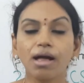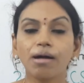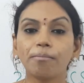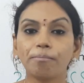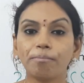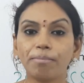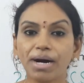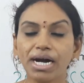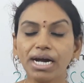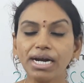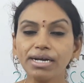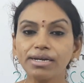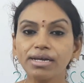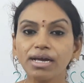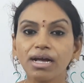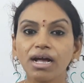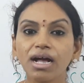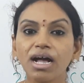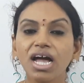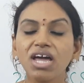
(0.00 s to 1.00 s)
But
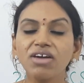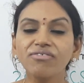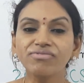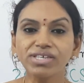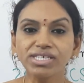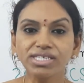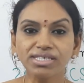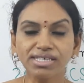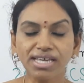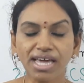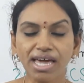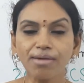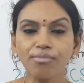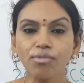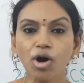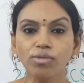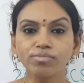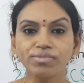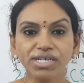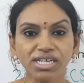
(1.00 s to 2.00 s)
if the same
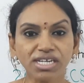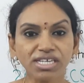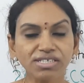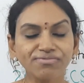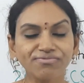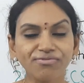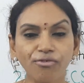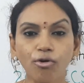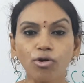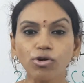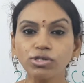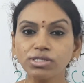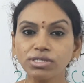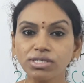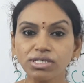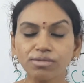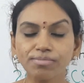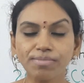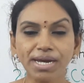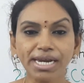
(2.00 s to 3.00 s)
object force
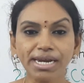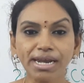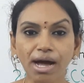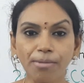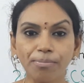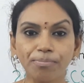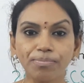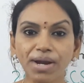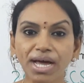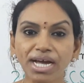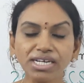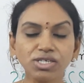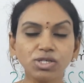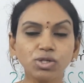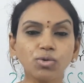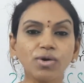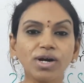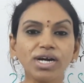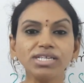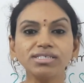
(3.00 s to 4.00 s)
is being applied
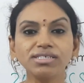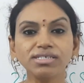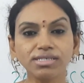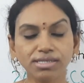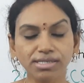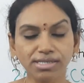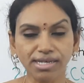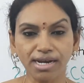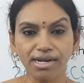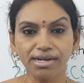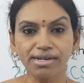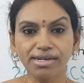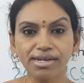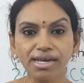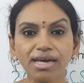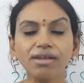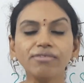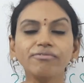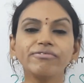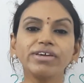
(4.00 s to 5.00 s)
towards its
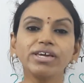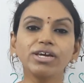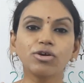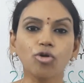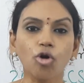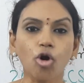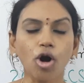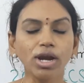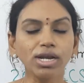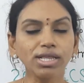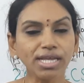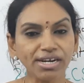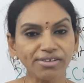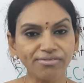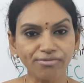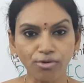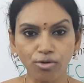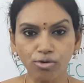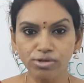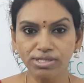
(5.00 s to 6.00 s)
center, we call that
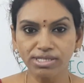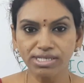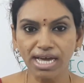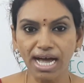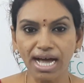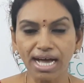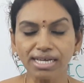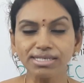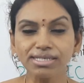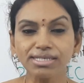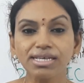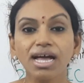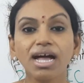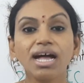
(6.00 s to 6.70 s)
force as